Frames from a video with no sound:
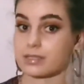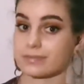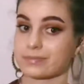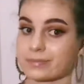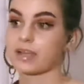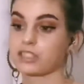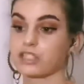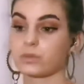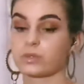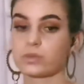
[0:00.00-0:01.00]
And
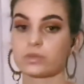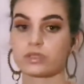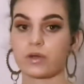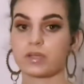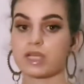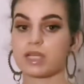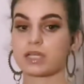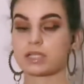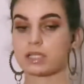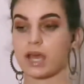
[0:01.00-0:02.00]
you will also
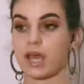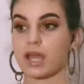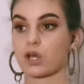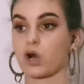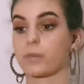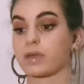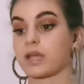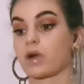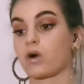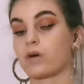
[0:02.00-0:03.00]
need a copy
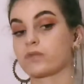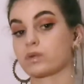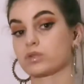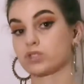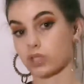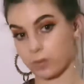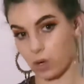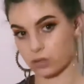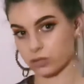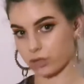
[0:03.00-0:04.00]
of your job
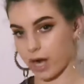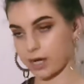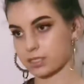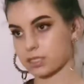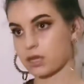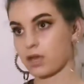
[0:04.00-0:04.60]
contract